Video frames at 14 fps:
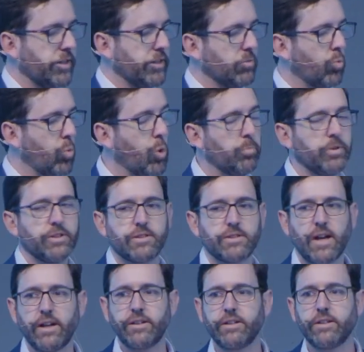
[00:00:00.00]
warm in
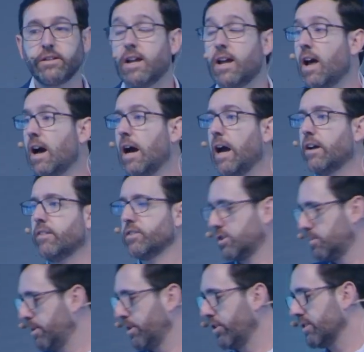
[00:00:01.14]
Saudi, and I have
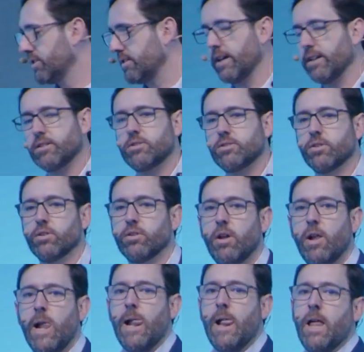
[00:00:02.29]
experienced that. So
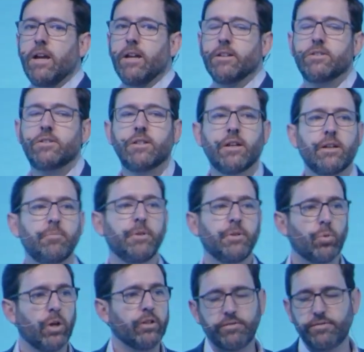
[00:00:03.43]
it's
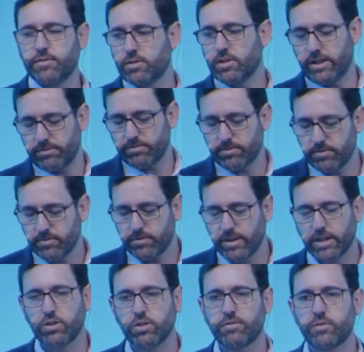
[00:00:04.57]
been wonderful, and
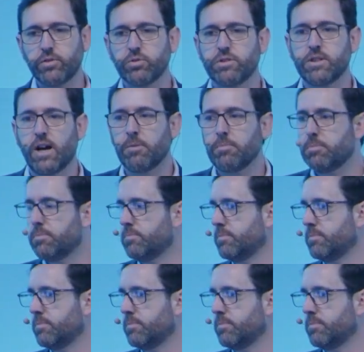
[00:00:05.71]
thank you for your time.